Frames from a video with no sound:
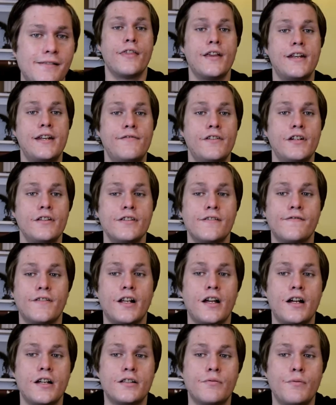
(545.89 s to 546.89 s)
The dividends for
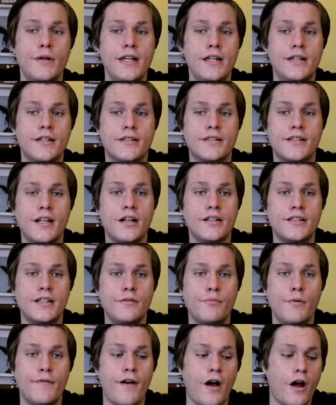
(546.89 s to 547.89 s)
last week
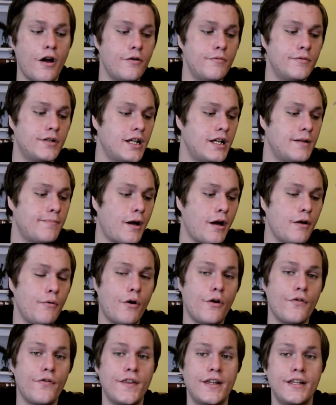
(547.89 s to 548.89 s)
started with Home Depot
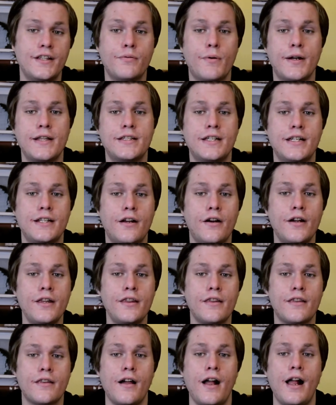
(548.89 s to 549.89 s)
on the
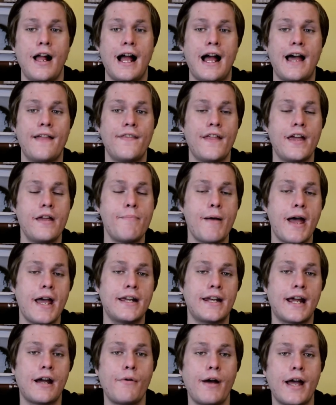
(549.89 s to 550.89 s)
29th, and they
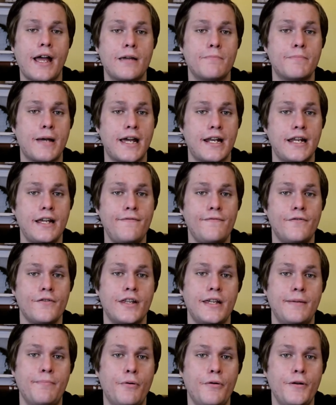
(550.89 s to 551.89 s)
paid out a penny for
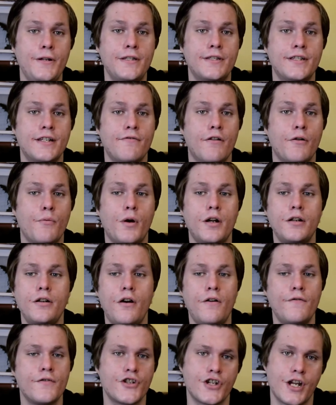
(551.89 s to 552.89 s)
the 0.01
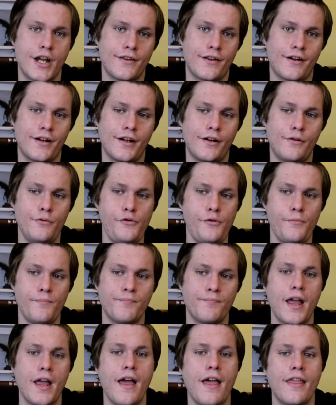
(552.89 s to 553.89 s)
of a share that I hold.
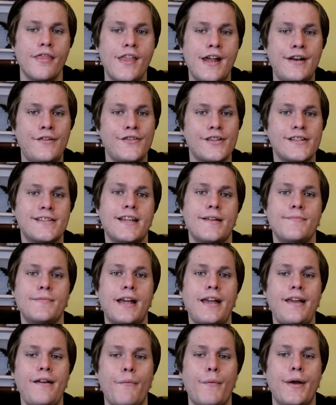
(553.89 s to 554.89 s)
Then on the same
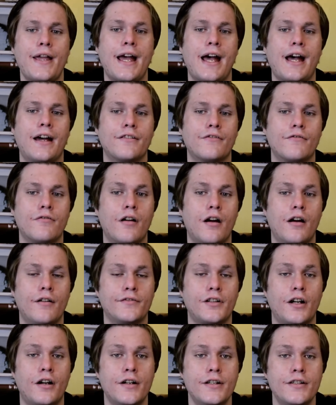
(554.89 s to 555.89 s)
day, we had
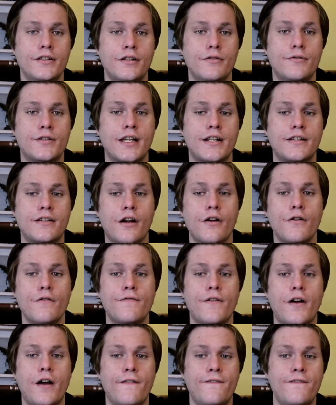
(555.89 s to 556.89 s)
Kraft Heinz, who sent
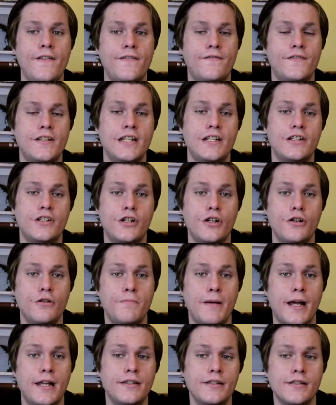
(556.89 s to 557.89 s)
over 52
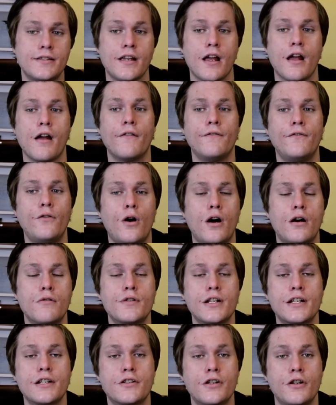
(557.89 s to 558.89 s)
pence for
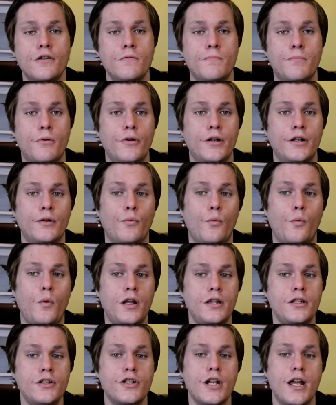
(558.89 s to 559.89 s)
holding
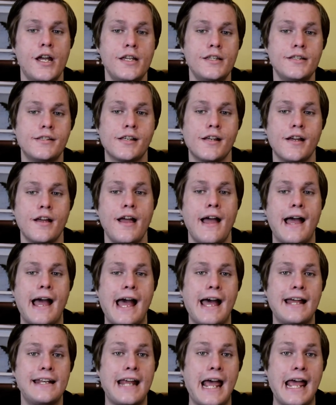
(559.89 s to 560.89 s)
2.1 shares.
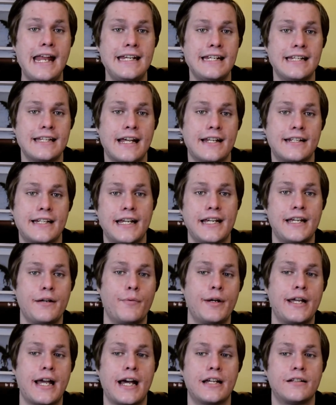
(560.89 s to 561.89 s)
And ending that day,
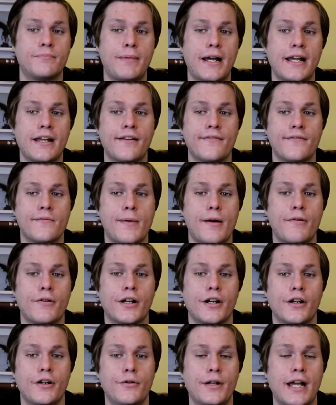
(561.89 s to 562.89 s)
we had Bank of
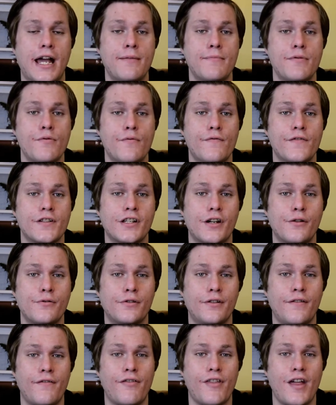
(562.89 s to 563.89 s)
America, who came in with a
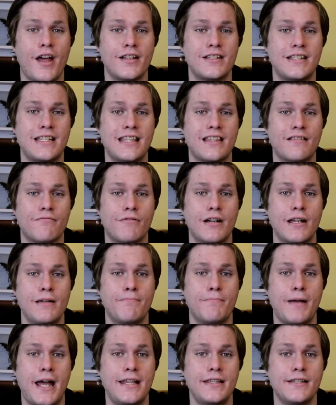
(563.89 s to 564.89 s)
total of 33
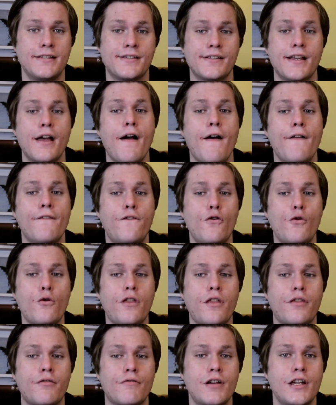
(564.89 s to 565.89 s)
pence for
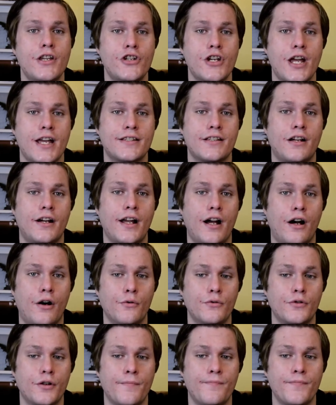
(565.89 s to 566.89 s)
the three shares that I hold.